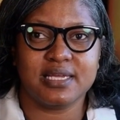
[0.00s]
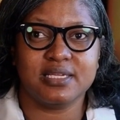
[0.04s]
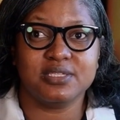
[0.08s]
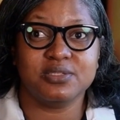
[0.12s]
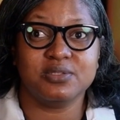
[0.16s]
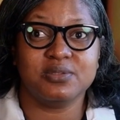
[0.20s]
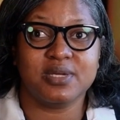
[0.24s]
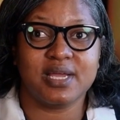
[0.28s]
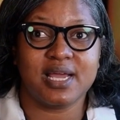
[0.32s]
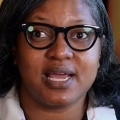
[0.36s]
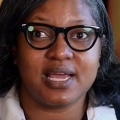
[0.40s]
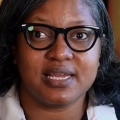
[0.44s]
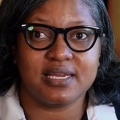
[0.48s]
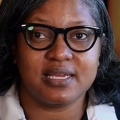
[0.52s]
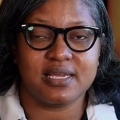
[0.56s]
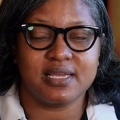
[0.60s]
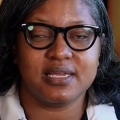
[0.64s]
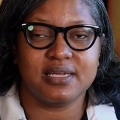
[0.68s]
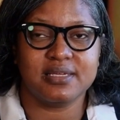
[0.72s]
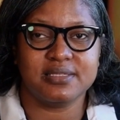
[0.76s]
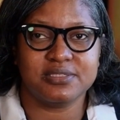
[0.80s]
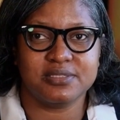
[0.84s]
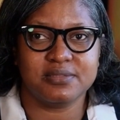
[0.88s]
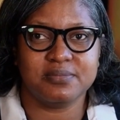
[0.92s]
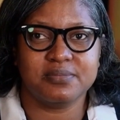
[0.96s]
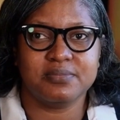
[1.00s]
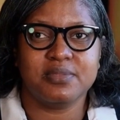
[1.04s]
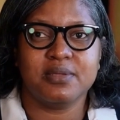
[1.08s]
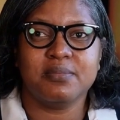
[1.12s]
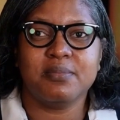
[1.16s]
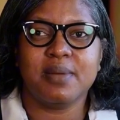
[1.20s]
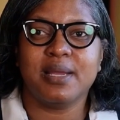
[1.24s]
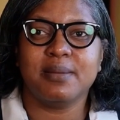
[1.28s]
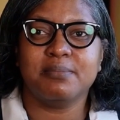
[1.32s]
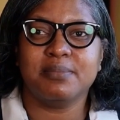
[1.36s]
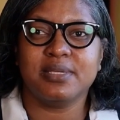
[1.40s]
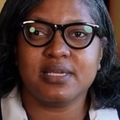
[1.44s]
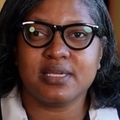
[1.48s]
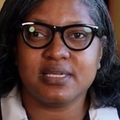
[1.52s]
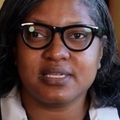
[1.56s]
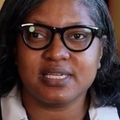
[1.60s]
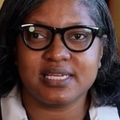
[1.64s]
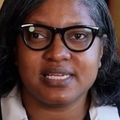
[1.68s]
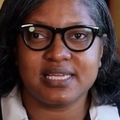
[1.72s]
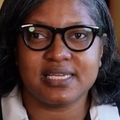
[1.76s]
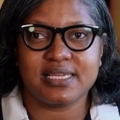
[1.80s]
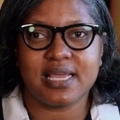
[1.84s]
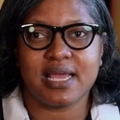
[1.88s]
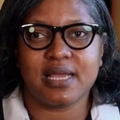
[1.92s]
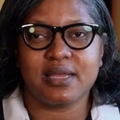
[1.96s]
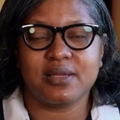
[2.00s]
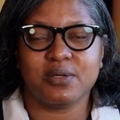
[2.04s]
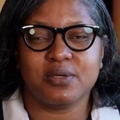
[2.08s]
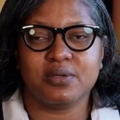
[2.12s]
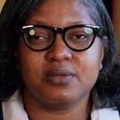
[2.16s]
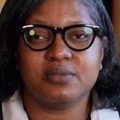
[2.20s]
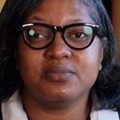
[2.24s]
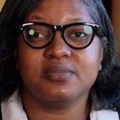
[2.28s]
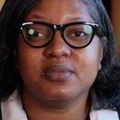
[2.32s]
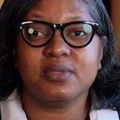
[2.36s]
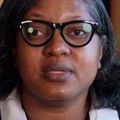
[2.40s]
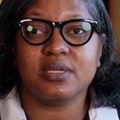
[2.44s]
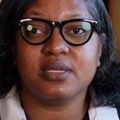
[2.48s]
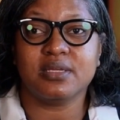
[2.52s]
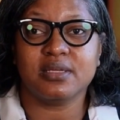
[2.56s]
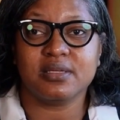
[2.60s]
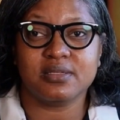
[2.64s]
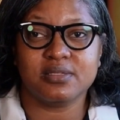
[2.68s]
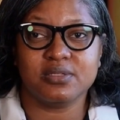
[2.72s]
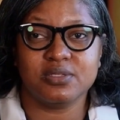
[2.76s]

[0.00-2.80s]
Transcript: And you like, some of you might be looking in like, oh, for her,